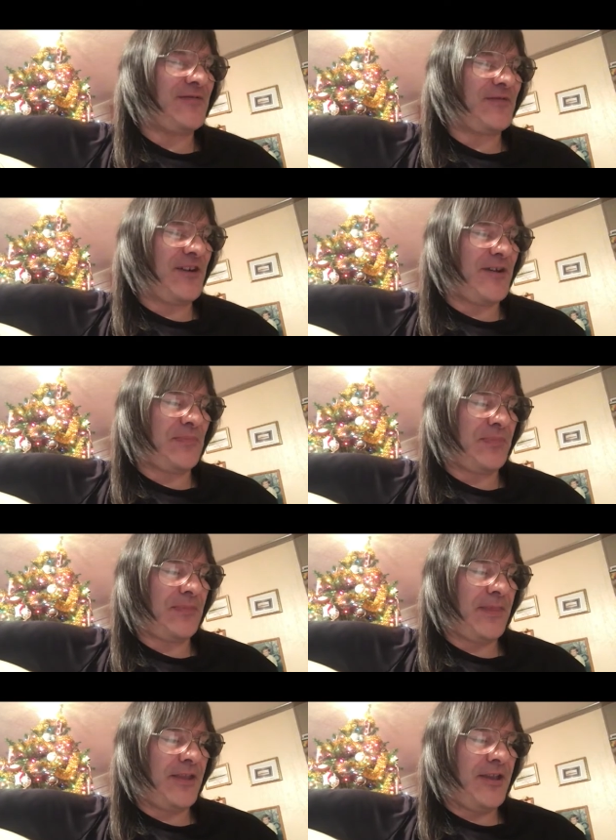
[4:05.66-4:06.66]
of um,
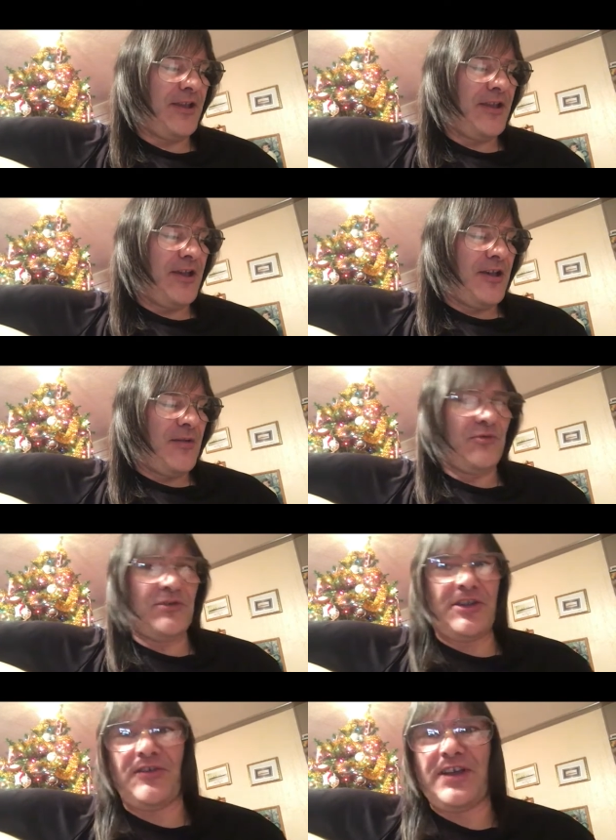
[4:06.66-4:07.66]

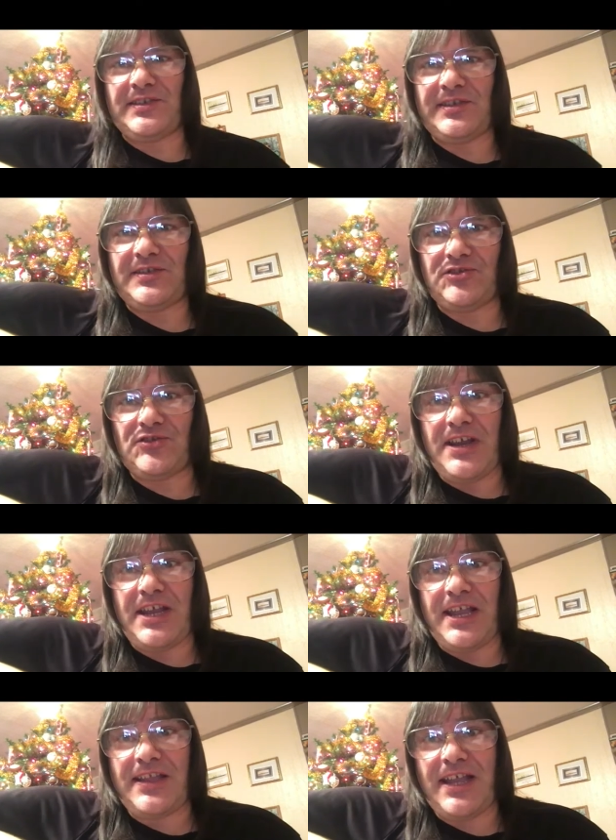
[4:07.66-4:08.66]
pretty crazy. So trying
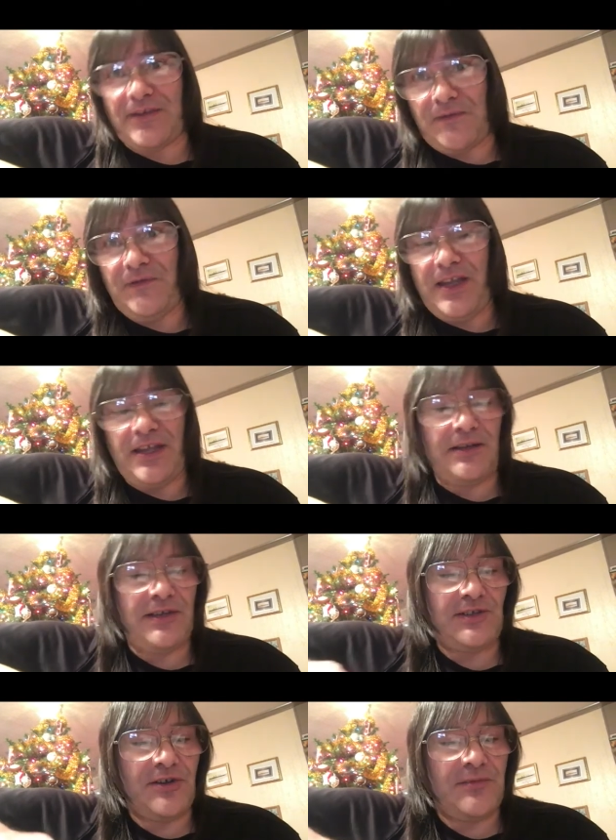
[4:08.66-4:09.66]
to get that to fit
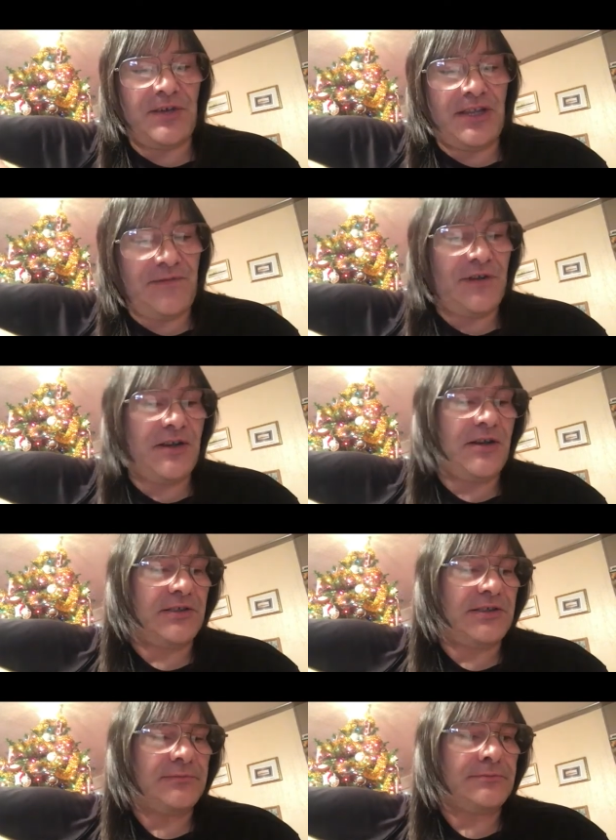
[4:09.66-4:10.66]
is going to be
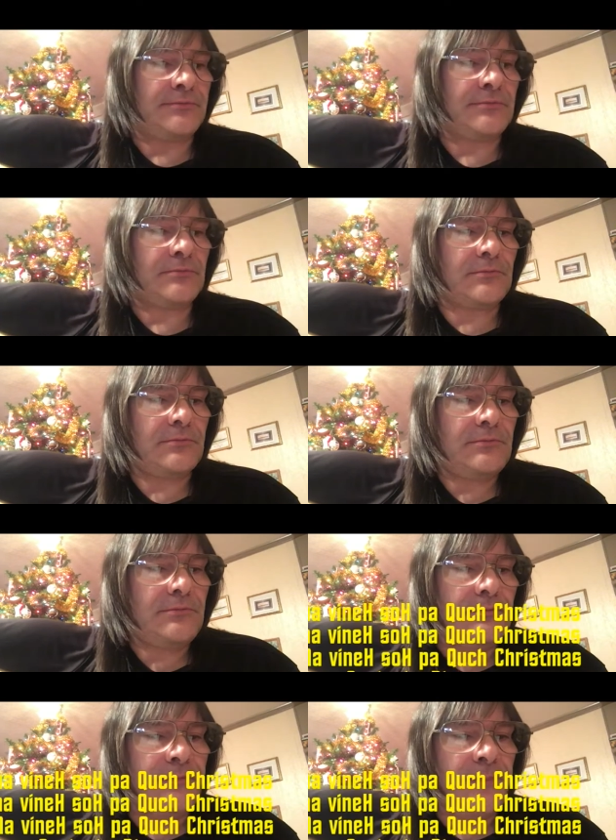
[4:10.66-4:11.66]
difficult.
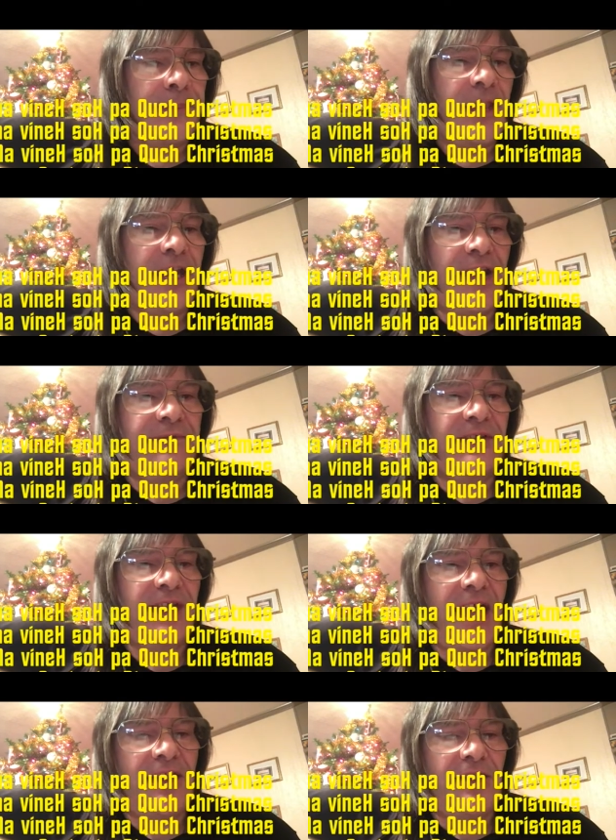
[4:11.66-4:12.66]
And after
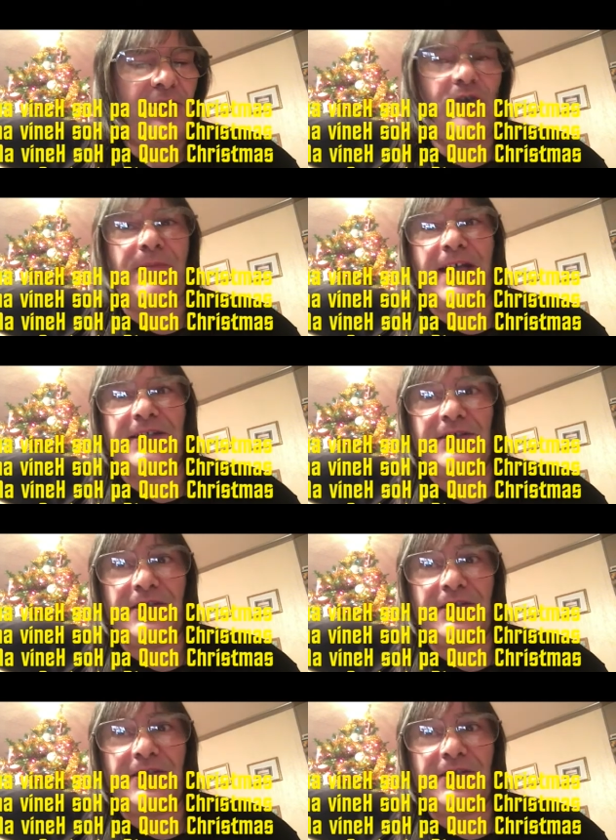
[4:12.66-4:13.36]
that, you go back